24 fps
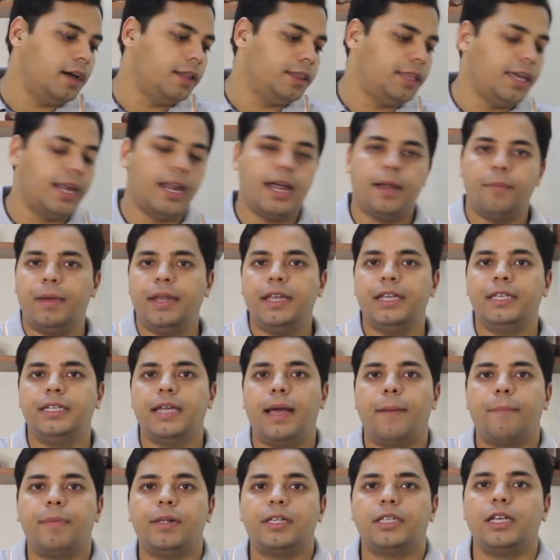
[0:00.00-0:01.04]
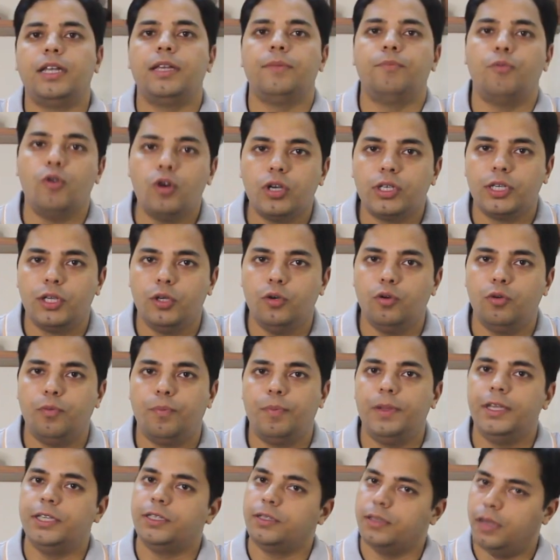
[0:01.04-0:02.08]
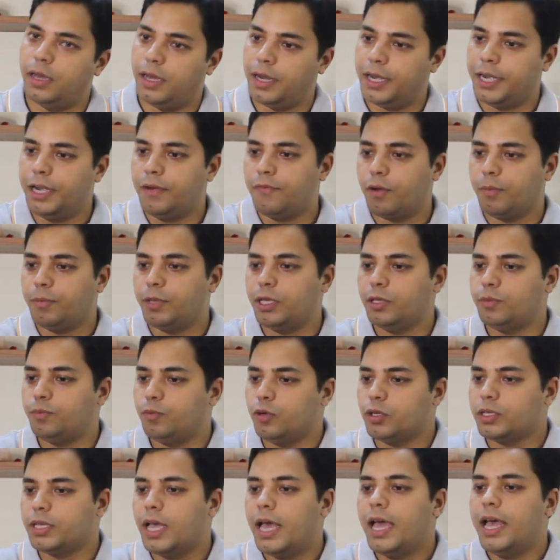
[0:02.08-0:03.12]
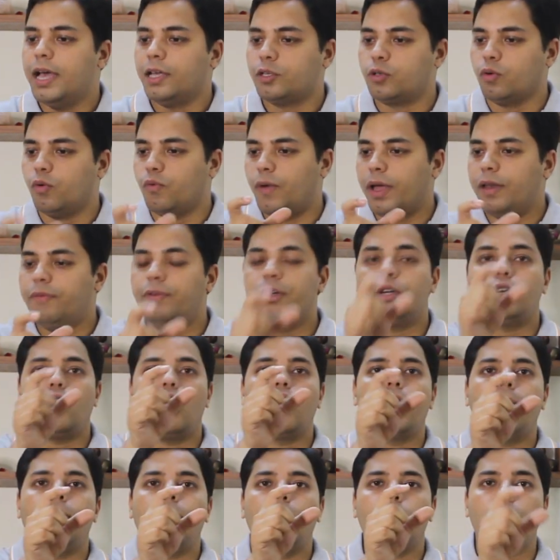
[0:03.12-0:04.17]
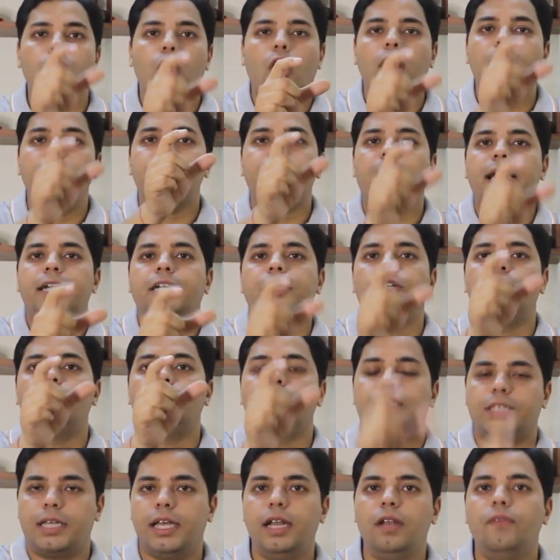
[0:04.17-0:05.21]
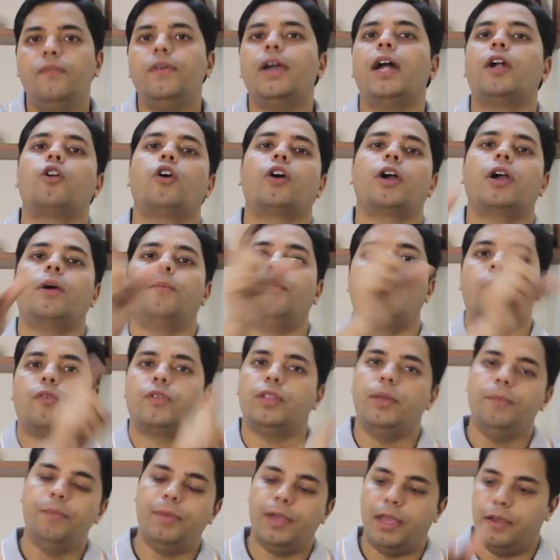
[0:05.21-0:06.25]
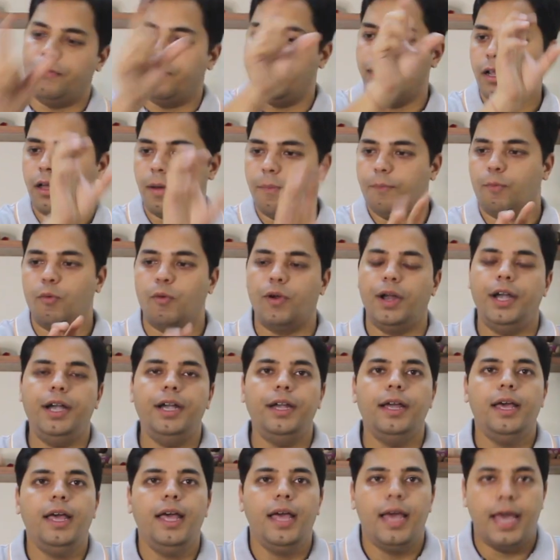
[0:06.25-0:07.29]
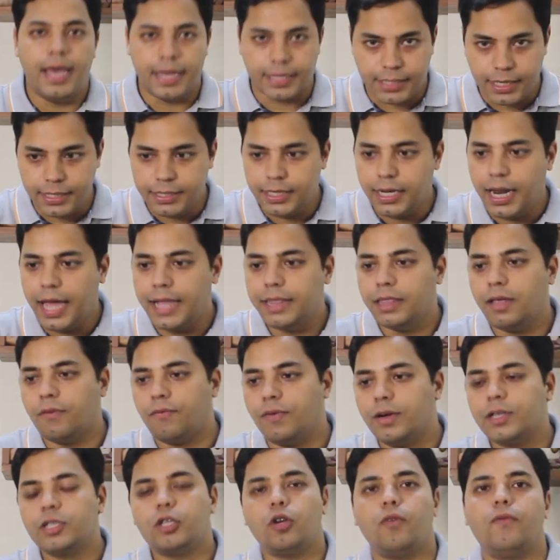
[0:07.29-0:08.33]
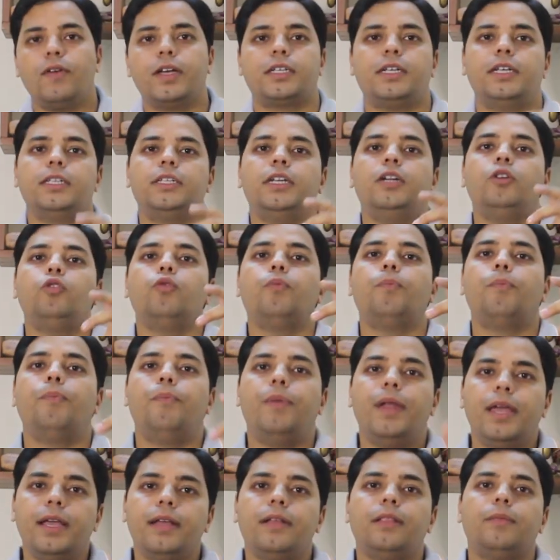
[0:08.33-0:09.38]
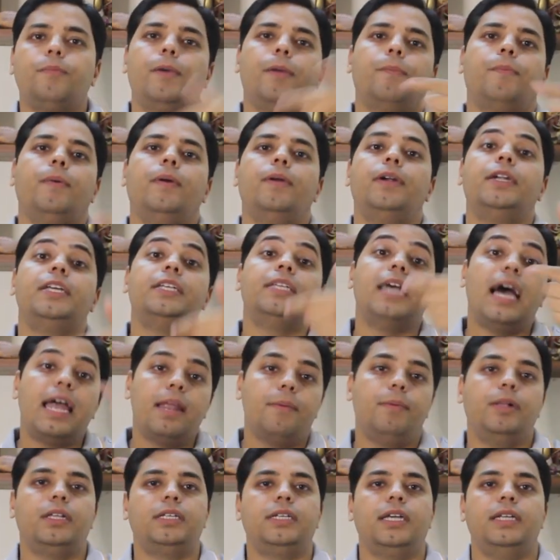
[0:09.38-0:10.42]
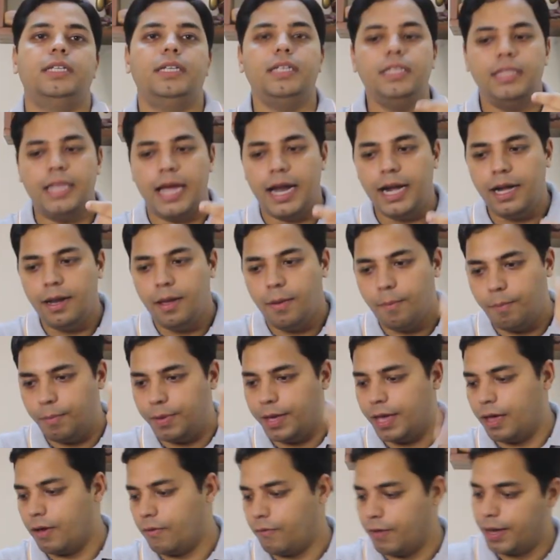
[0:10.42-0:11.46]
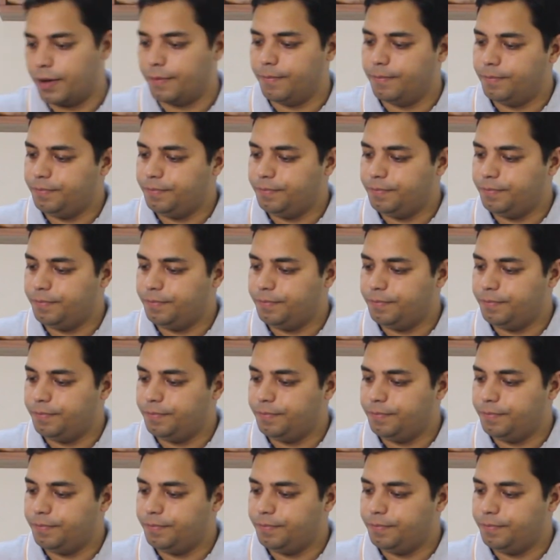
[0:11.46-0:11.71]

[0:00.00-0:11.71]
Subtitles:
There are many examples in books. You please read from these books. So when we talk about knowledge, attitude, skill, we are talking about the behavioral component extension and the function of extension to bring people desirable changes in that behavior.